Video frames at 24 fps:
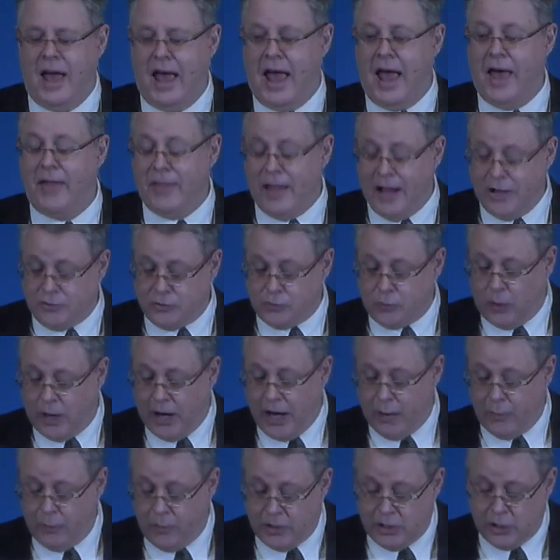And that's
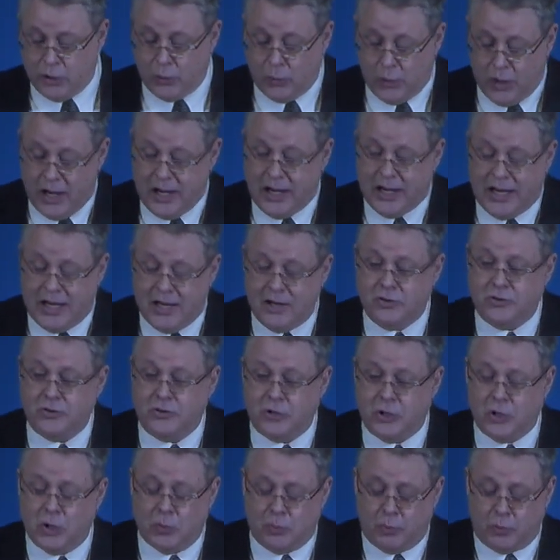why when you run
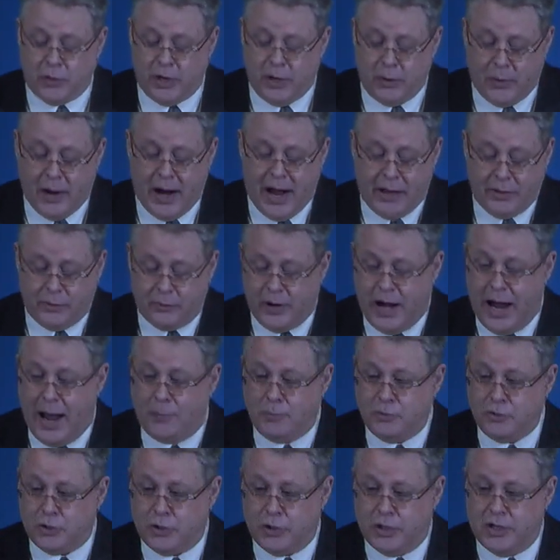into pre wrath
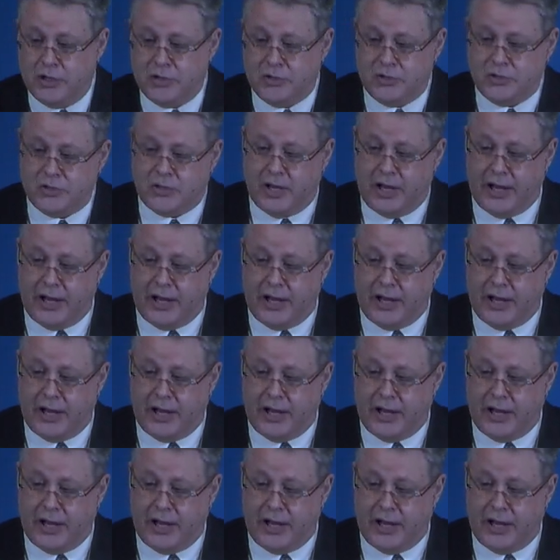rapturists,